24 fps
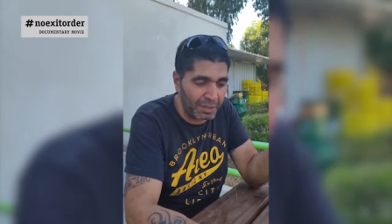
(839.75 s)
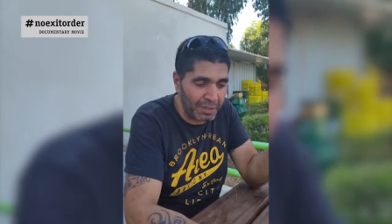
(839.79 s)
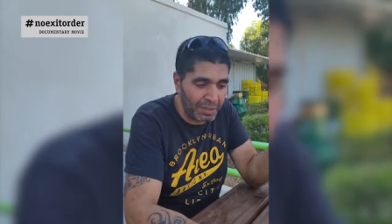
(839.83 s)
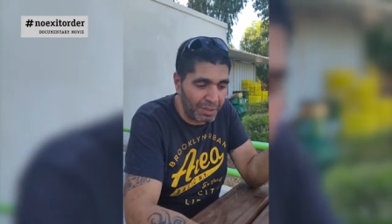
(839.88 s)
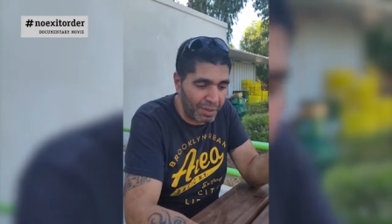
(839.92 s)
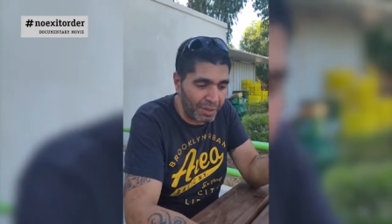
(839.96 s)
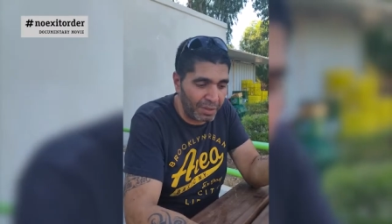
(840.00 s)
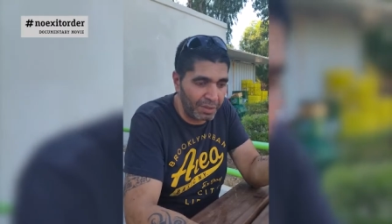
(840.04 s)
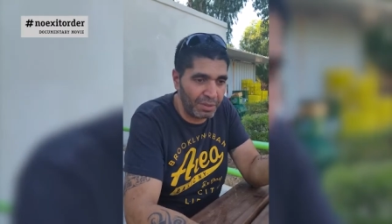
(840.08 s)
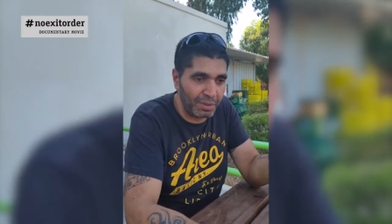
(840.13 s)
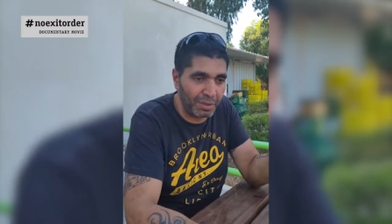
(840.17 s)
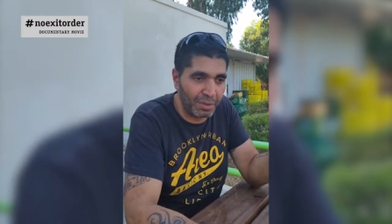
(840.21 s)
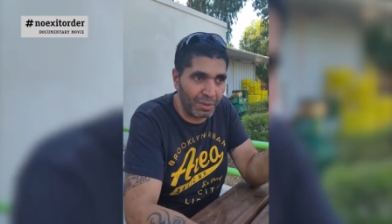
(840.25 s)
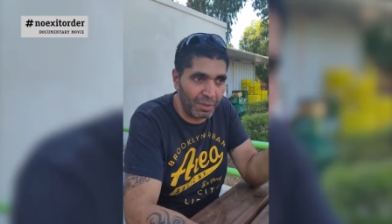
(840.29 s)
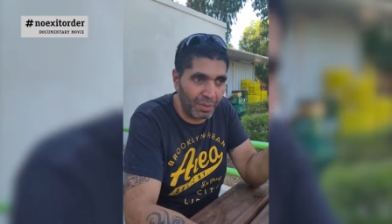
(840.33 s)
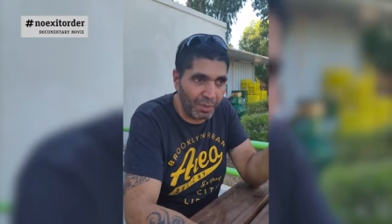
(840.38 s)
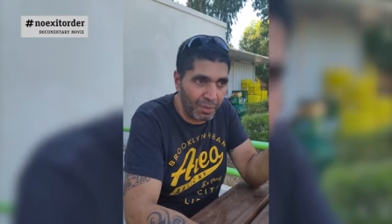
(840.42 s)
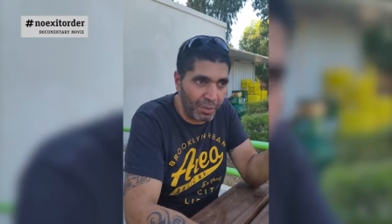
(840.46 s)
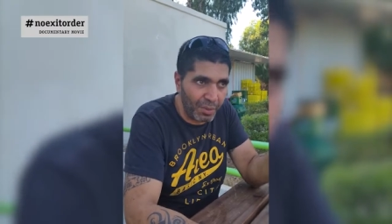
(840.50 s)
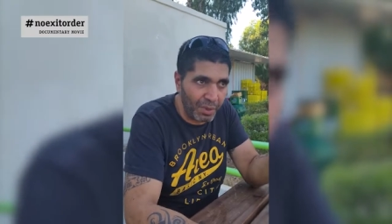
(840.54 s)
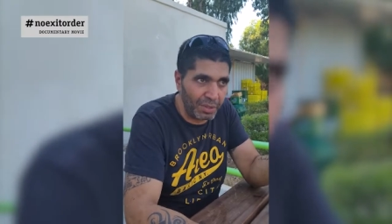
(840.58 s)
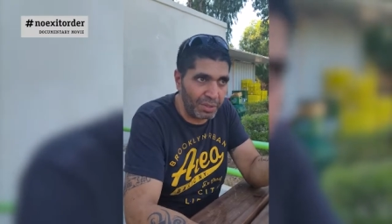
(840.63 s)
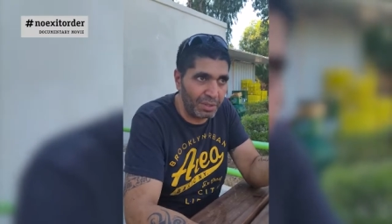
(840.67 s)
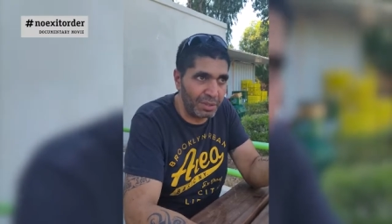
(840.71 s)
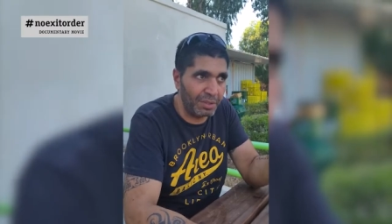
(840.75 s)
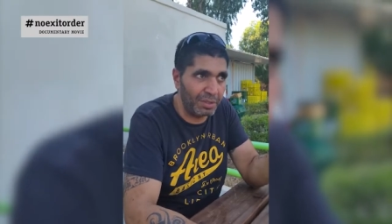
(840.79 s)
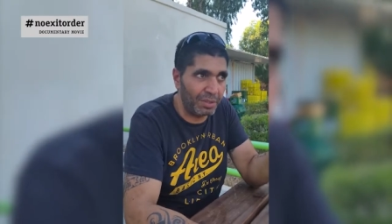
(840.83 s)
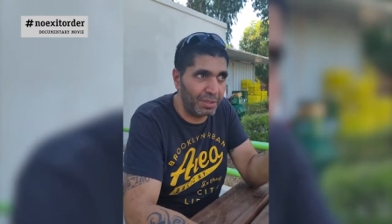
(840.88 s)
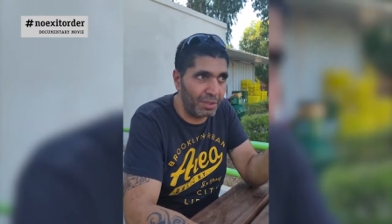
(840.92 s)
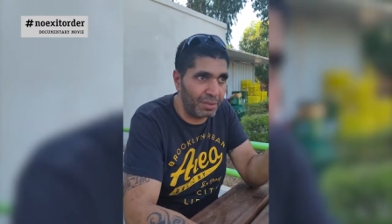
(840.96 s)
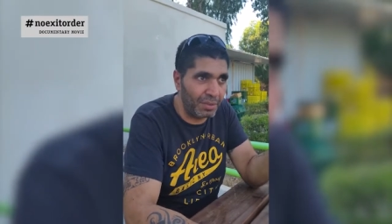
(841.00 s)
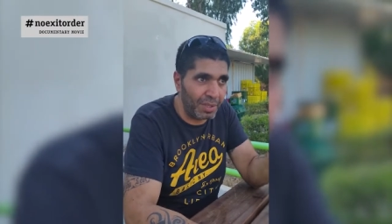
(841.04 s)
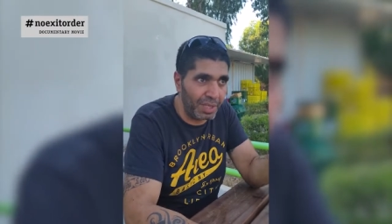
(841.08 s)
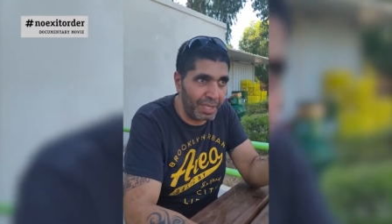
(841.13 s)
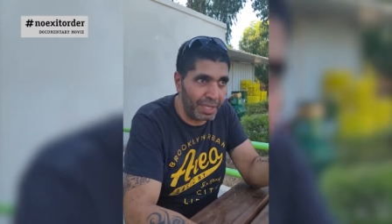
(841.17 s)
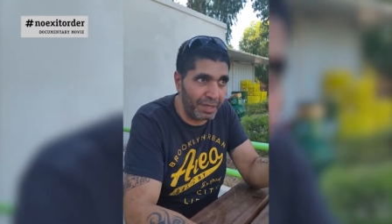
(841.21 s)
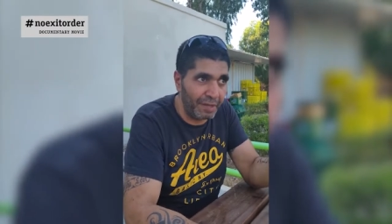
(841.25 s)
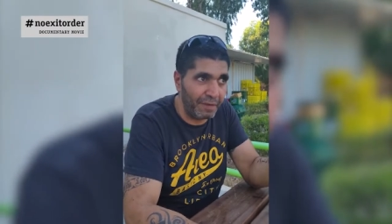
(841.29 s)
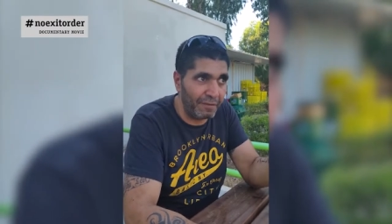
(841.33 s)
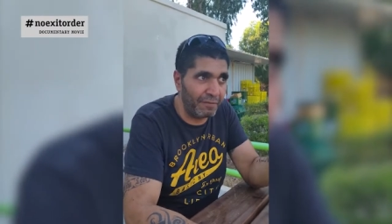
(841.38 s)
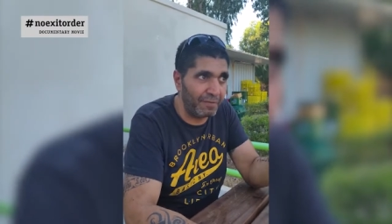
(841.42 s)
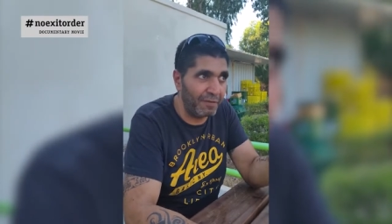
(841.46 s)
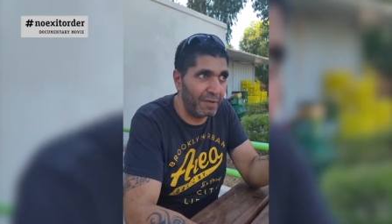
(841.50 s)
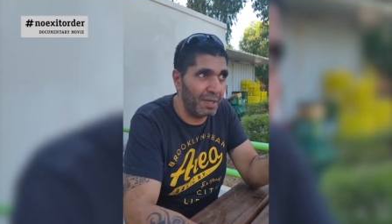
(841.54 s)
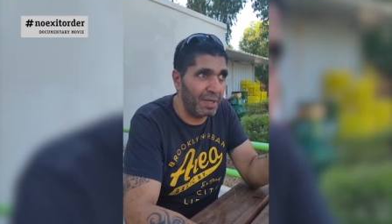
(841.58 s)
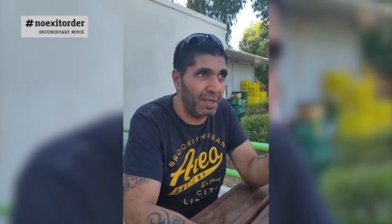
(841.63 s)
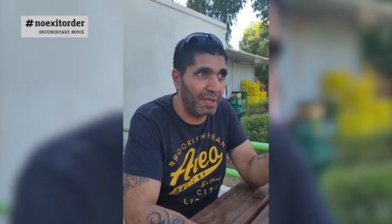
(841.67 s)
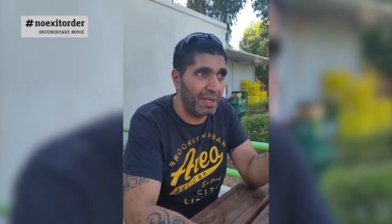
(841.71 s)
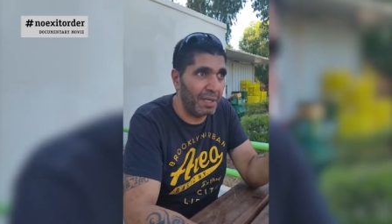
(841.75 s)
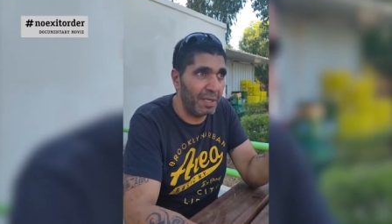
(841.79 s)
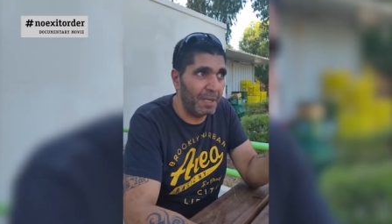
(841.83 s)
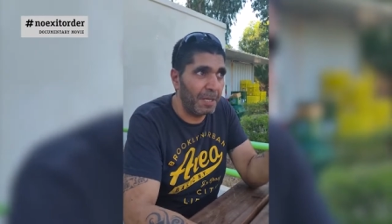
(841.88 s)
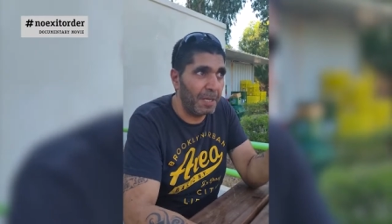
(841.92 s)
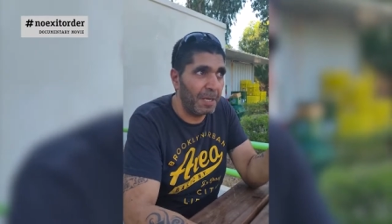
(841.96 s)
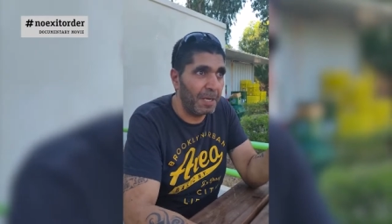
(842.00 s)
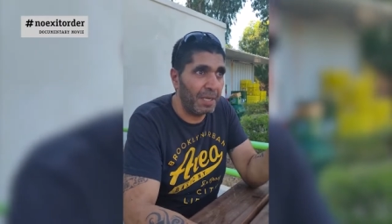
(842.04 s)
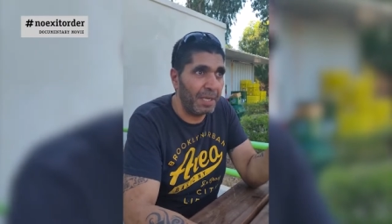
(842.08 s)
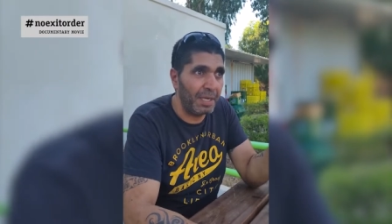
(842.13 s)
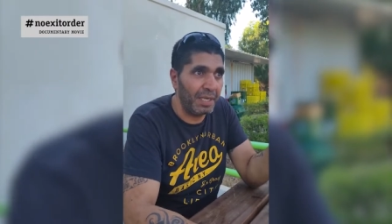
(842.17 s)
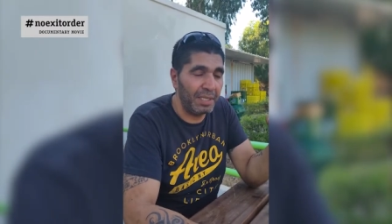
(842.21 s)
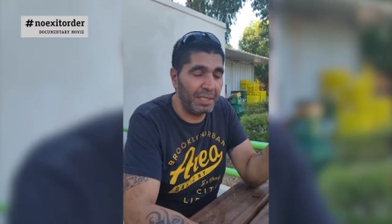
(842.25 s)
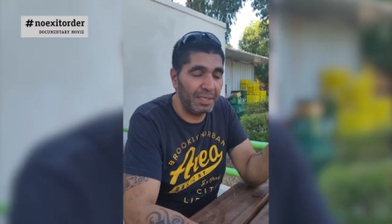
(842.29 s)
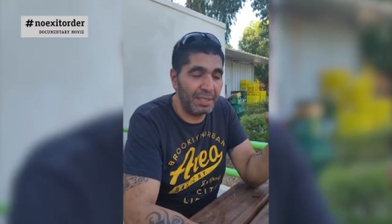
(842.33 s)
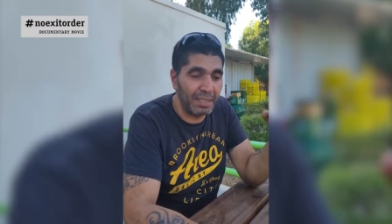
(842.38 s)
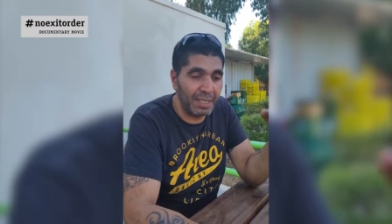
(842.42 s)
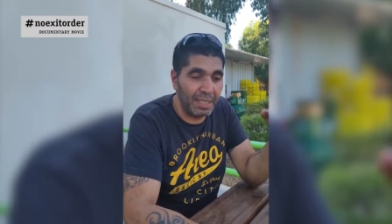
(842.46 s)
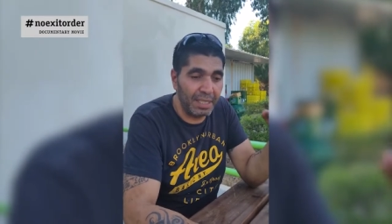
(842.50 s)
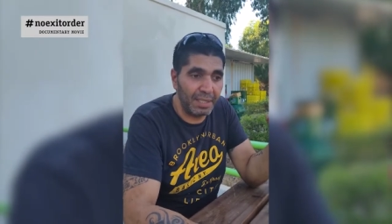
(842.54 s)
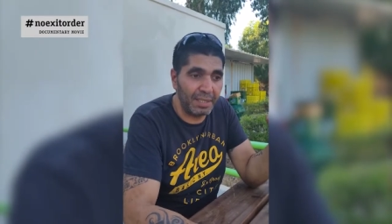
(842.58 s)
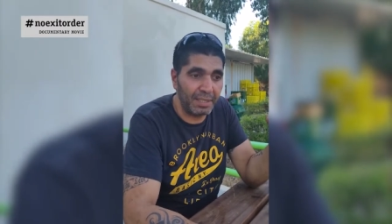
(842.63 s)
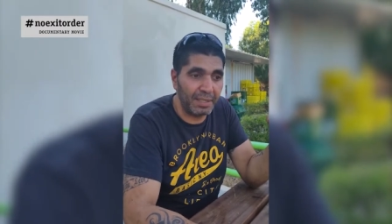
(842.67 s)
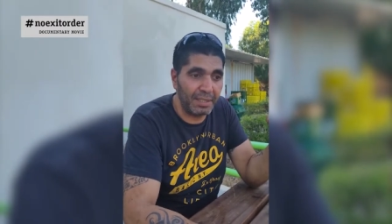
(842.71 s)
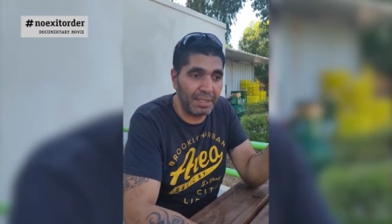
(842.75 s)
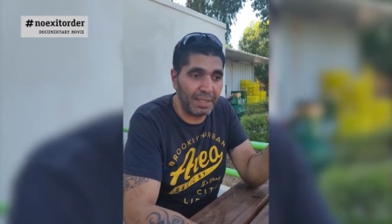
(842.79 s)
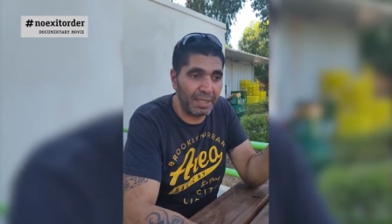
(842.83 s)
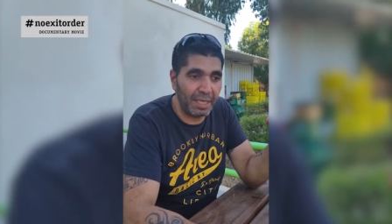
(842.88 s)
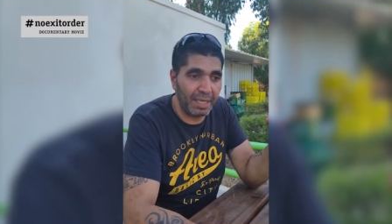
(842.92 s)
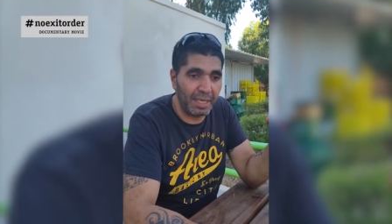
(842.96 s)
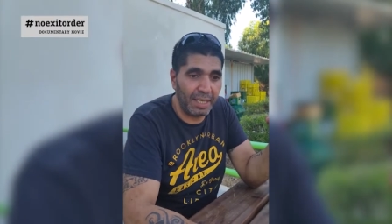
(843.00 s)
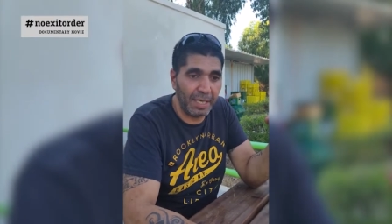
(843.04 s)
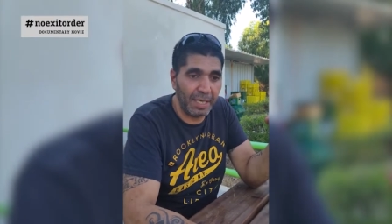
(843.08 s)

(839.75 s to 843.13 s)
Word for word: don't want to live in this